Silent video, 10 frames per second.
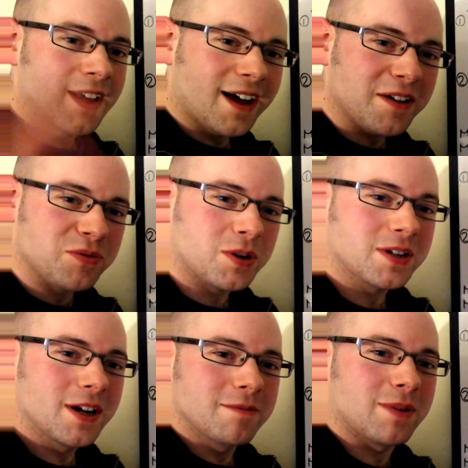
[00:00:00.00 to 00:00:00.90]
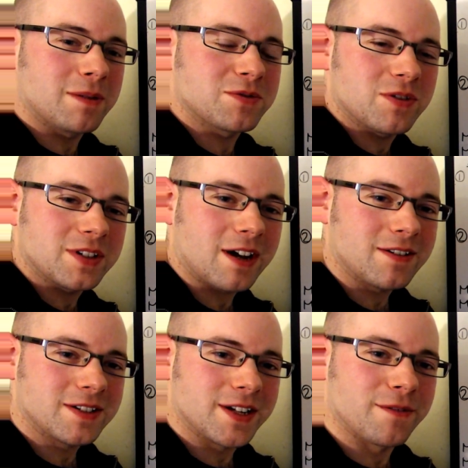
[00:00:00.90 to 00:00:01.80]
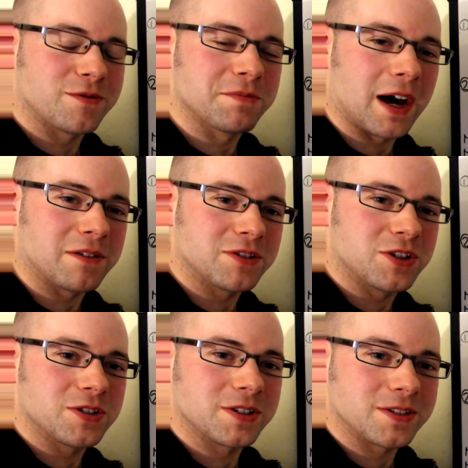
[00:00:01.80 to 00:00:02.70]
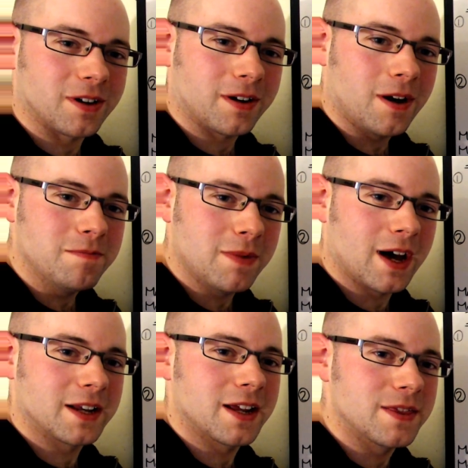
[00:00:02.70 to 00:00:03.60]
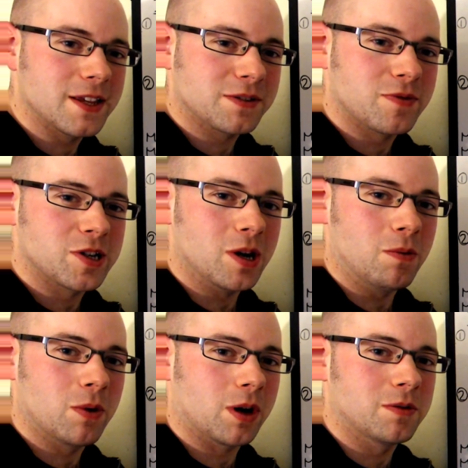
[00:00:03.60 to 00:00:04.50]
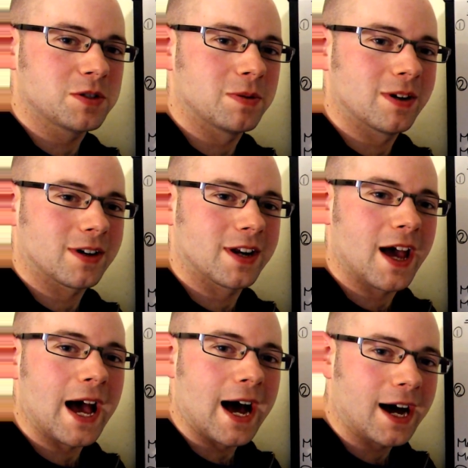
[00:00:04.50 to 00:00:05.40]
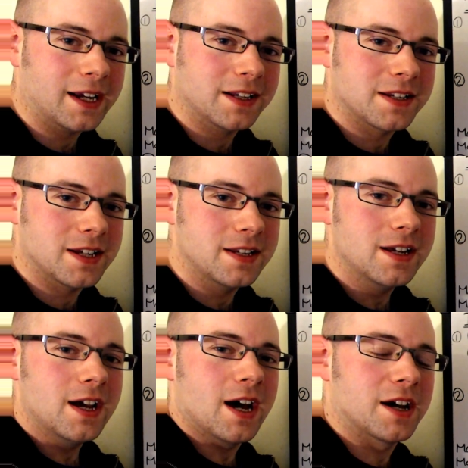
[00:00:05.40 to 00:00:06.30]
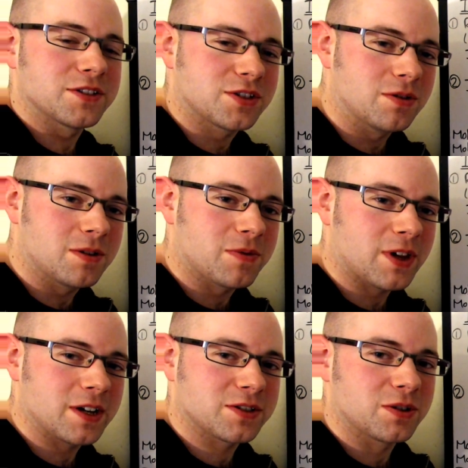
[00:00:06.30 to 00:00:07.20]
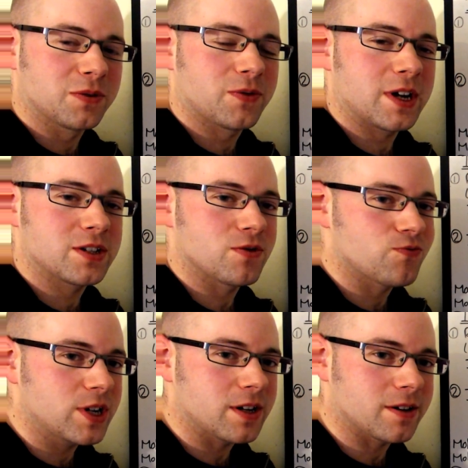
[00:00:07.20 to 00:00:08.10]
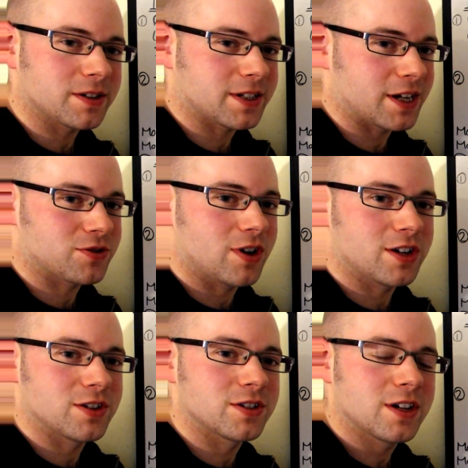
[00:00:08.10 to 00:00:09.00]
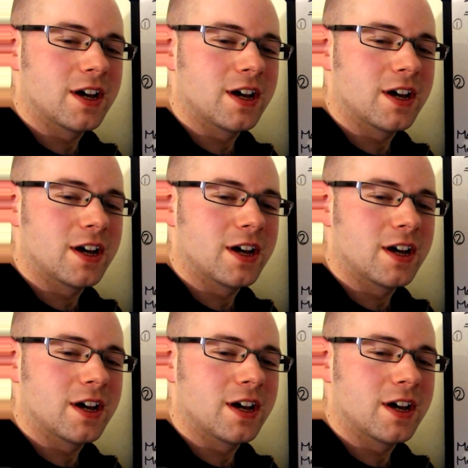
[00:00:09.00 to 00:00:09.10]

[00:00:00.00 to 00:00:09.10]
Hi everyone, my name is Chris Harris, I'm from AlleryTutors.com and in this video we're going to be looking at iodine and sodium thiosulfate redox titrations.